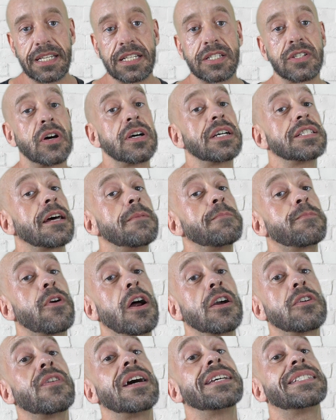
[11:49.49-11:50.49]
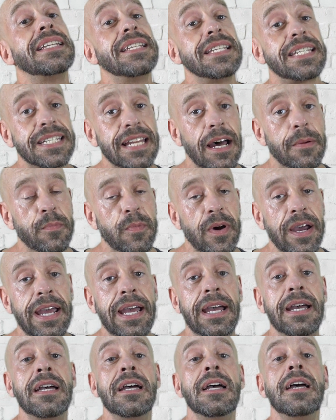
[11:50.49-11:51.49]
As long as I'm progressing
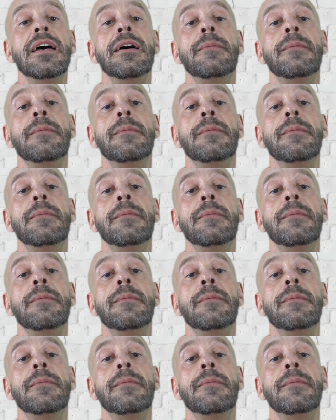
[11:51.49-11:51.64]
somewhere,